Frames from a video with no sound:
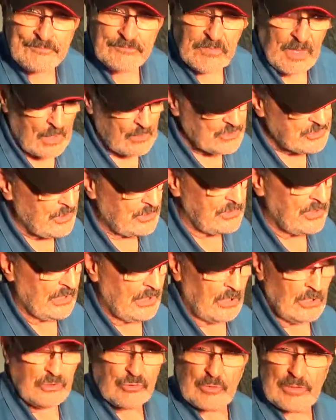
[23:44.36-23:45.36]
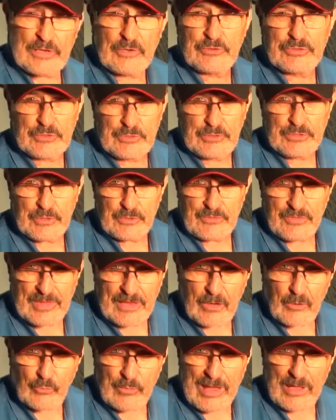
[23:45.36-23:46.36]
I'll show you a little trick or two here and
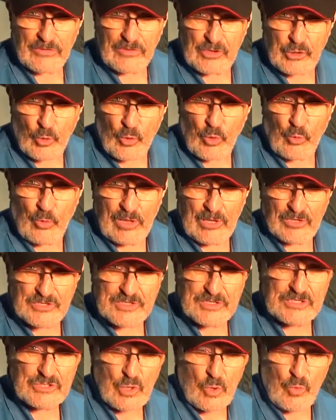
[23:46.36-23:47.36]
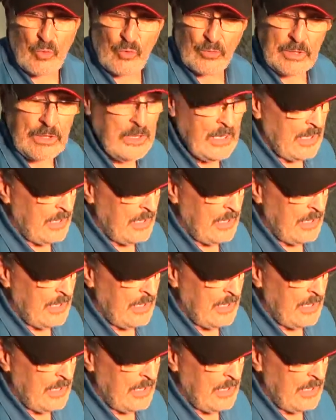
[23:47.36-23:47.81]
there around the door wells and so on.